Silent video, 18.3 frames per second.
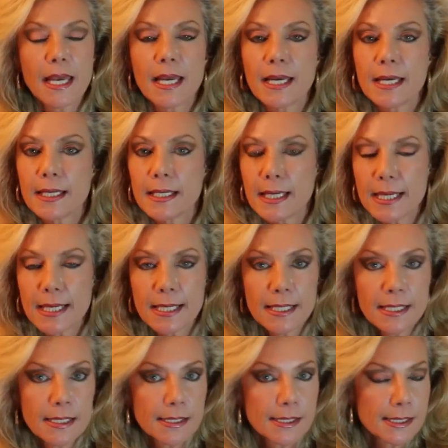it
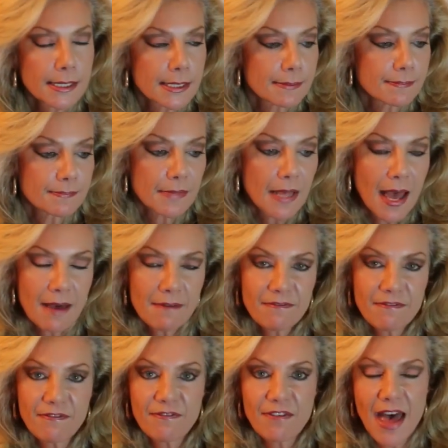is a
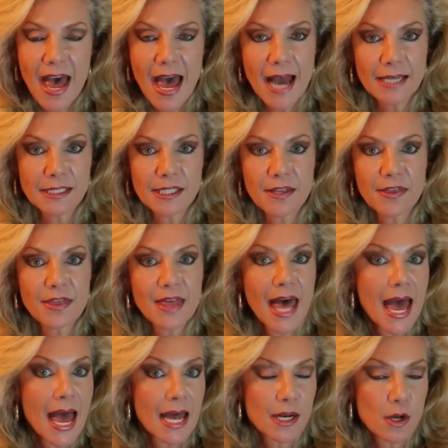fact
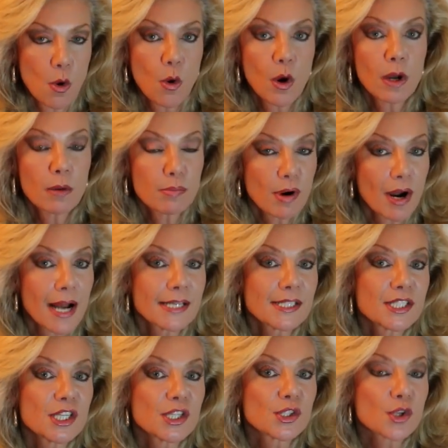that oil
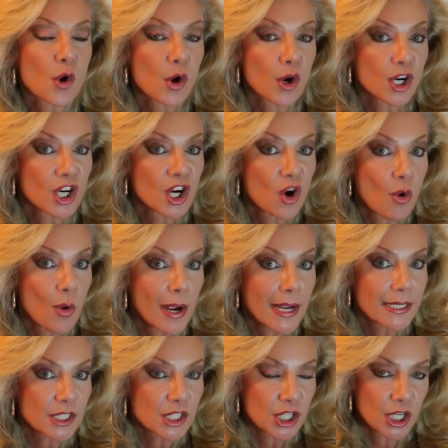prices are
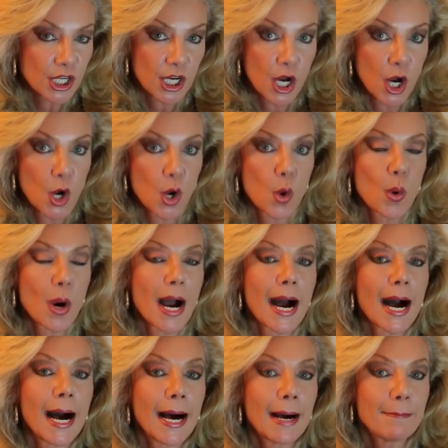going to go
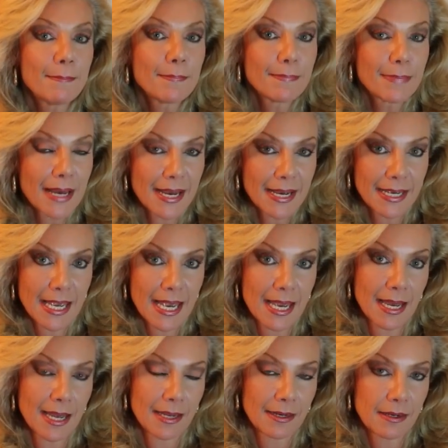up
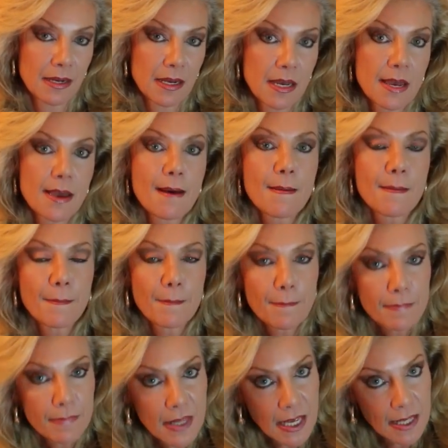again.
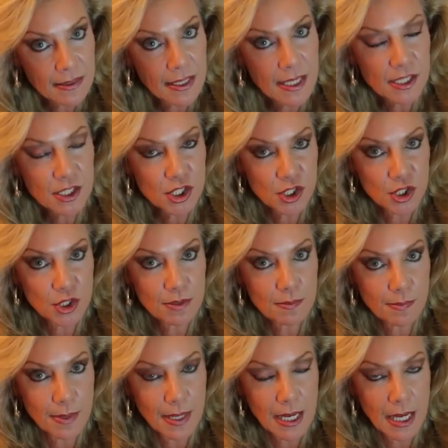And this
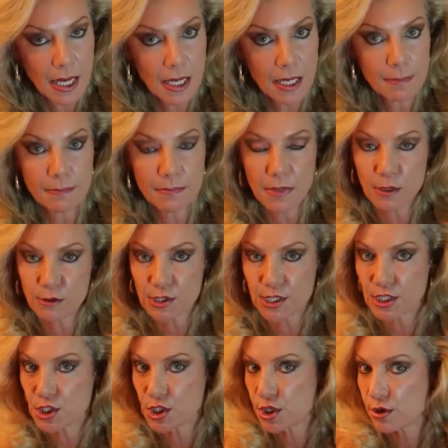should be
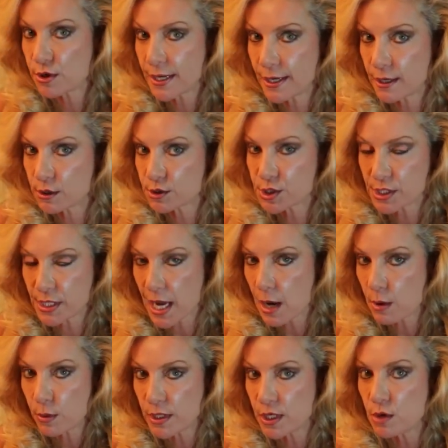music to your ears,
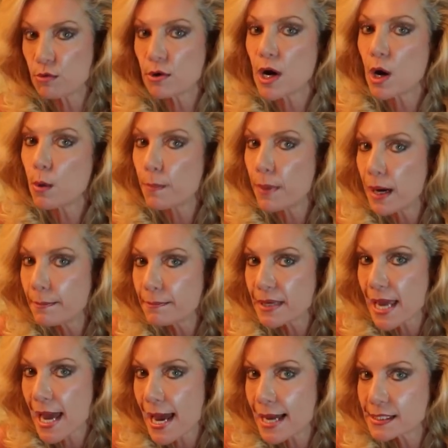not when you go
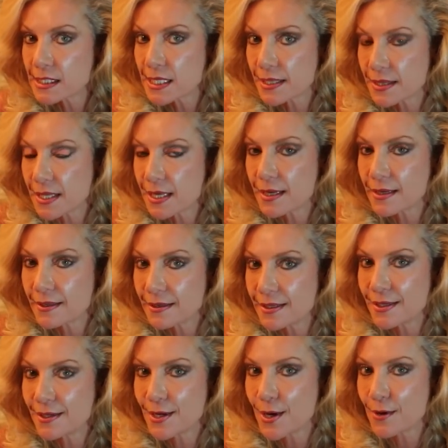pump gas at the,
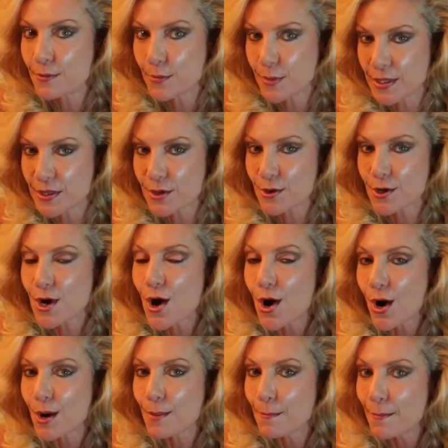you know, with your
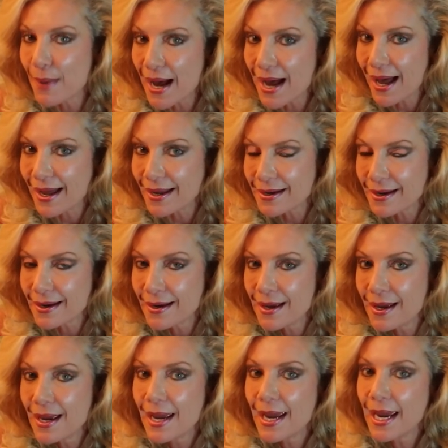car, but
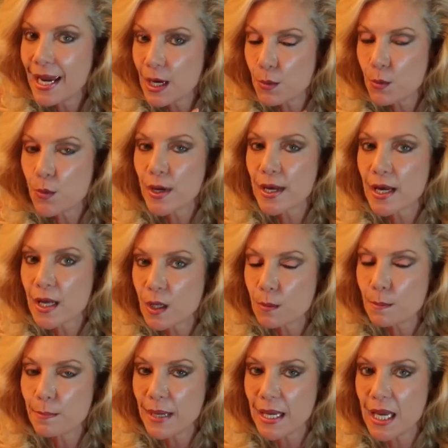it
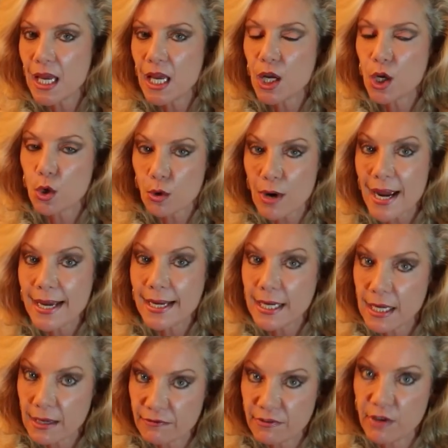will be
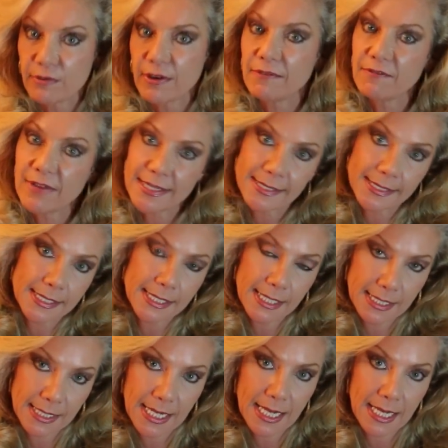great if you've
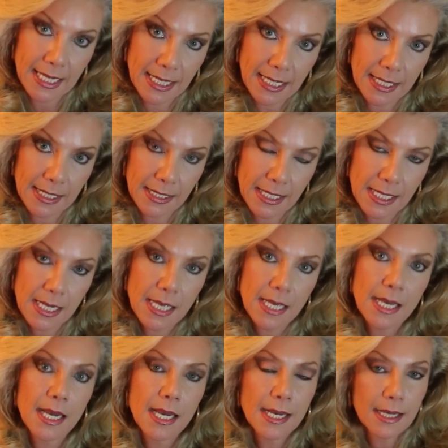invested in
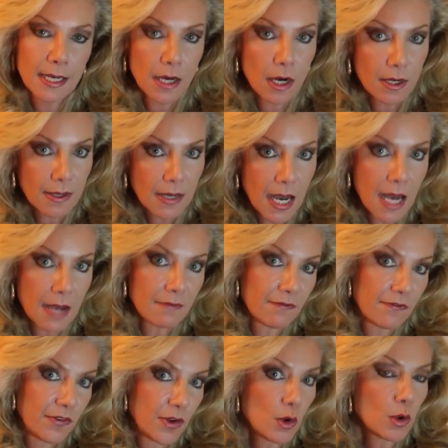
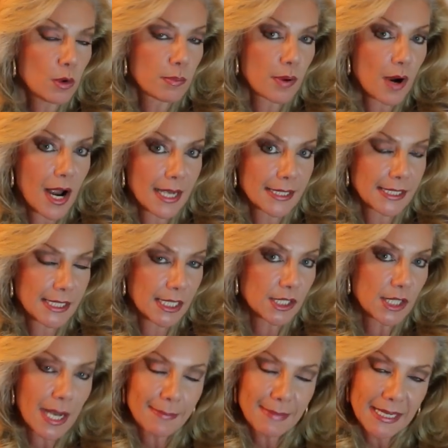fuel
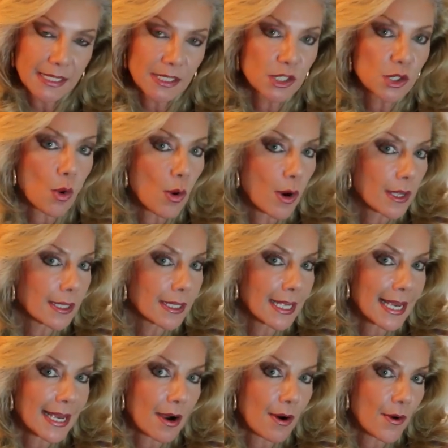prices, I mean
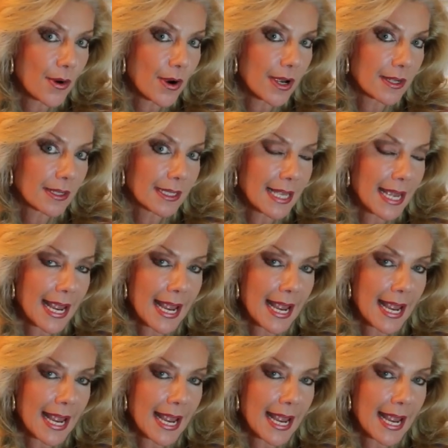oil